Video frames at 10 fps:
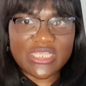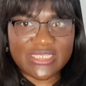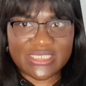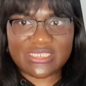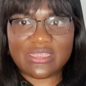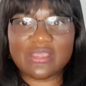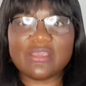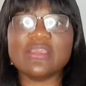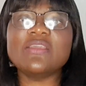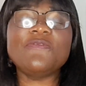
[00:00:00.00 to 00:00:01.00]
it.
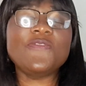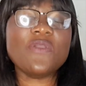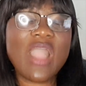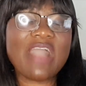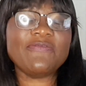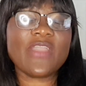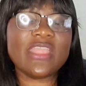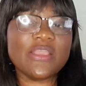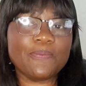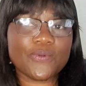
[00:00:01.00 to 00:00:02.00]
If you have
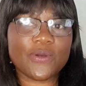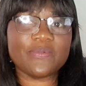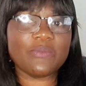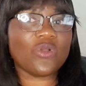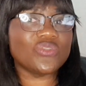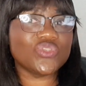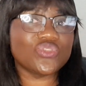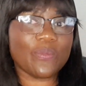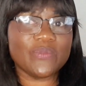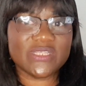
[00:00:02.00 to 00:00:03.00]
any problem, come to
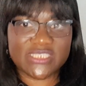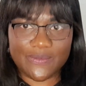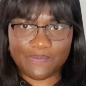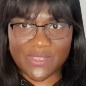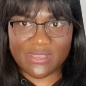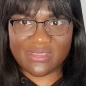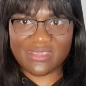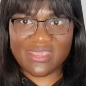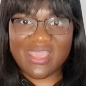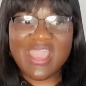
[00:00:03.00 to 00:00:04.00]
WTP.
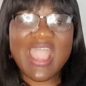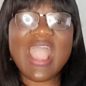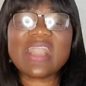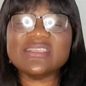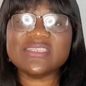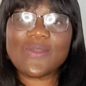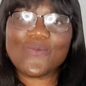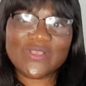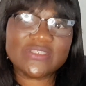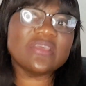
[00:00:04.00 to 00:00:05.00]
Ask a
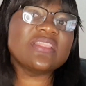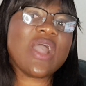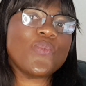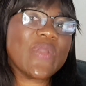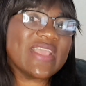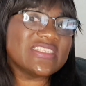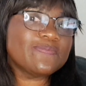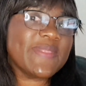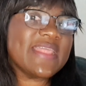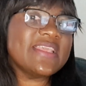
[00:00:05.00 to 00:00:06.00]
question. I'll
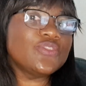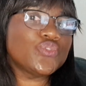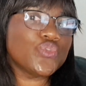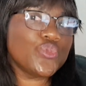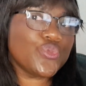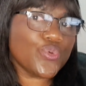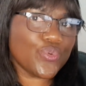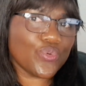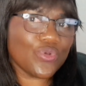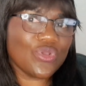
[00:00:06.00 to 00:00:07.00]
explain it to
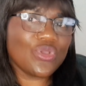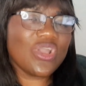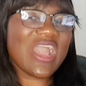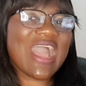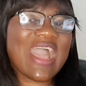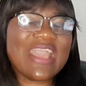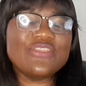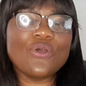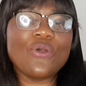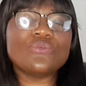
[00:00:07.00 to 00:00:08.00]
you, you
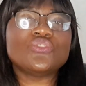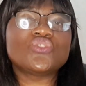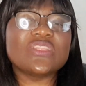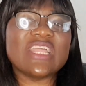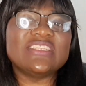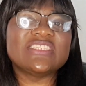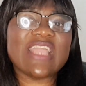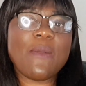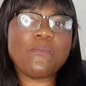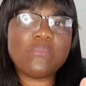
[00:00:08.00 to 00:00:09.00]
know, so that it
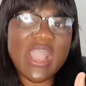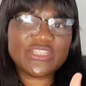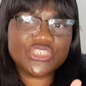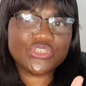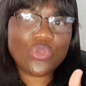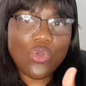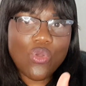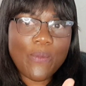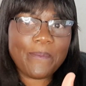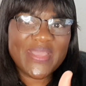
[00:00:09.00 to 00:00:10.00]
can match your
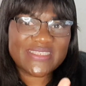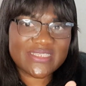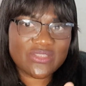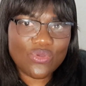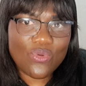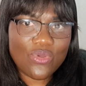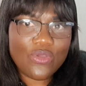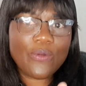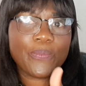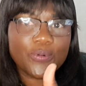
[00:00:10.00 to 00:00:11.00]
own personal
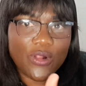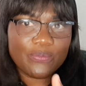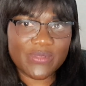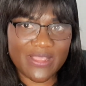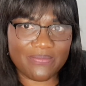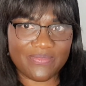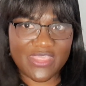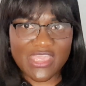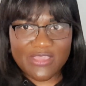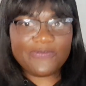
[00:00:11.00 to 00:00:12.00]
problem.
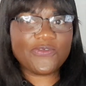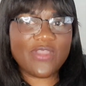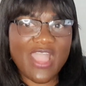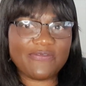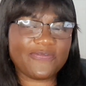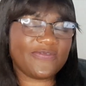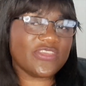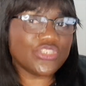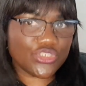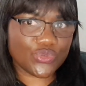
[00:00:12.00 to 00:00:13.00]
If you have
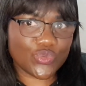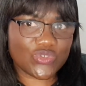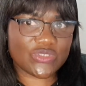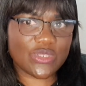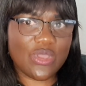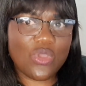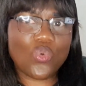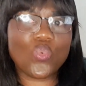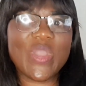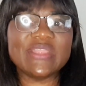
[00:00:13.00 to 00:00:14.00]
issues
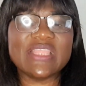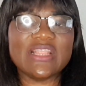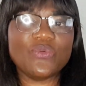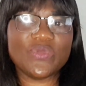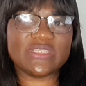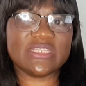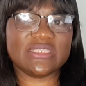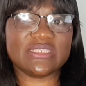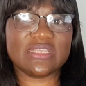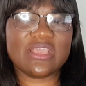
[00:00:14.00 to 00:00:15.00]
when dealing with it,